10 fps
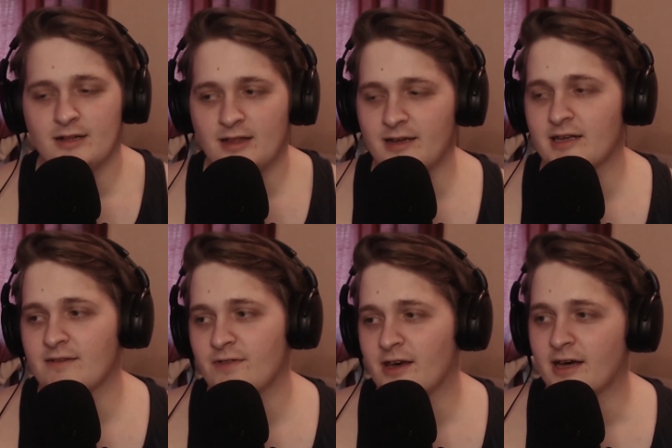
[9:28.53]
Like,
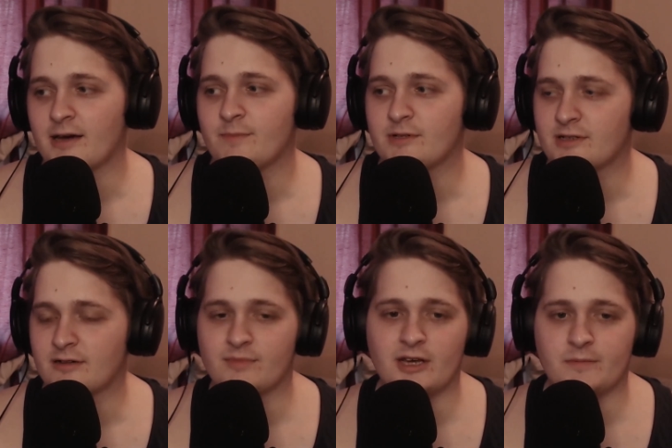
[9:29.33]
if that happens, that'll
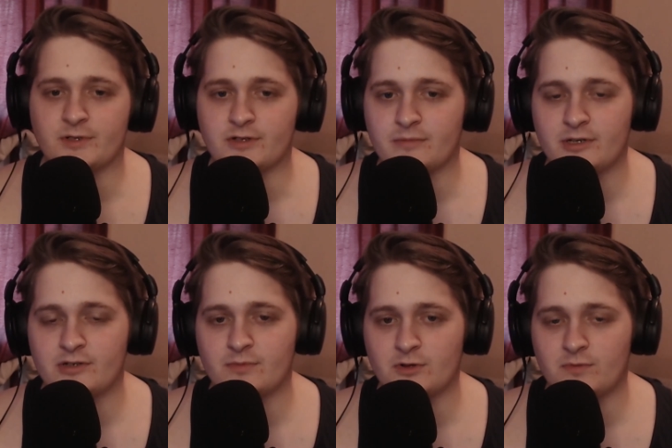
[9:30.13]
be absolutely
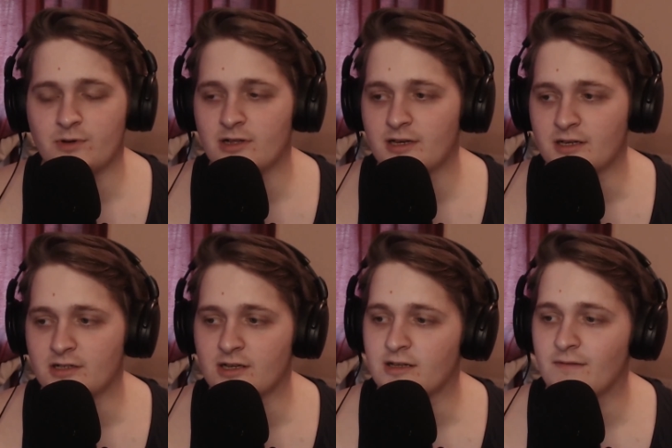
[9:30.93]
miserable. But like I
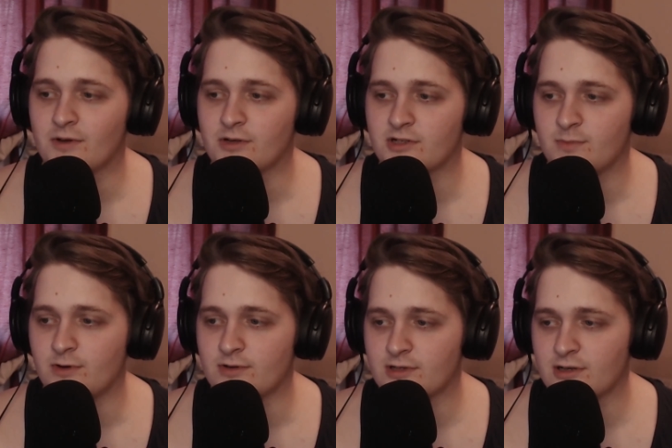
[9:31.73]
said, I have a good
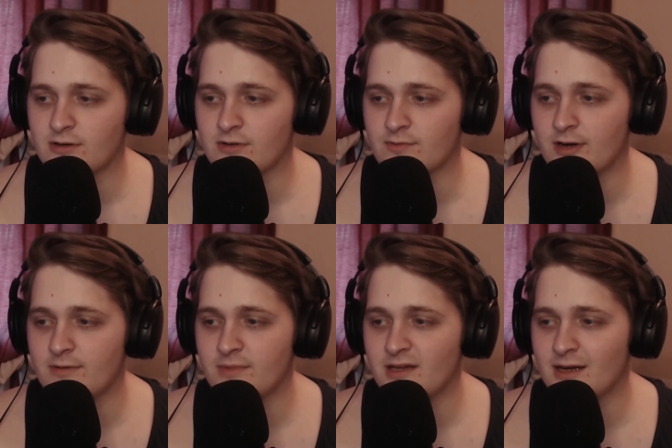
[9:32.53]
support circle
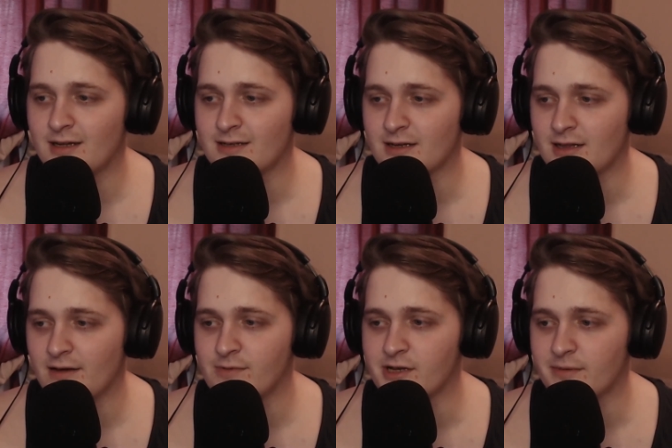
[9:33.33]
around me and a
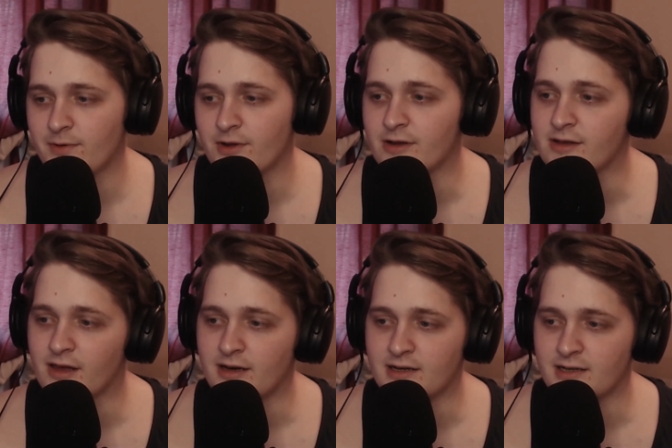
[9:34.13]
lovely community
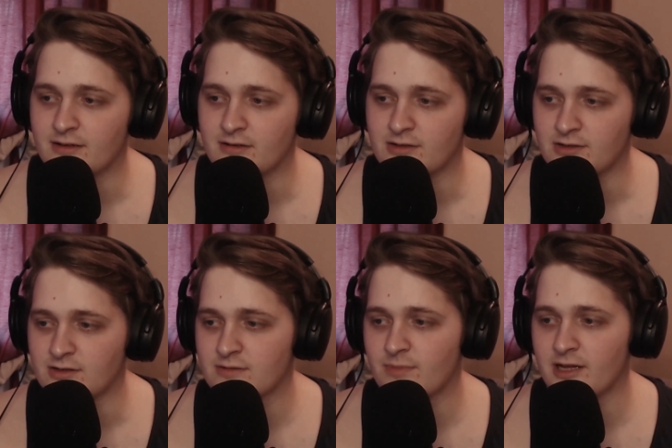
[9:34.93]
that I can
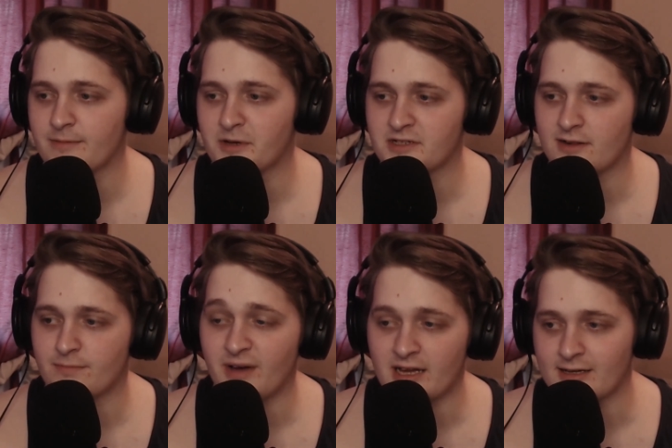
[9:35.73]
just apply myself
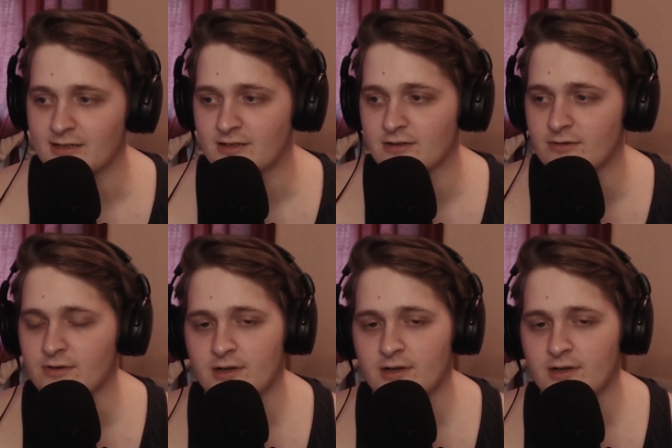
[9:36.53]
back into.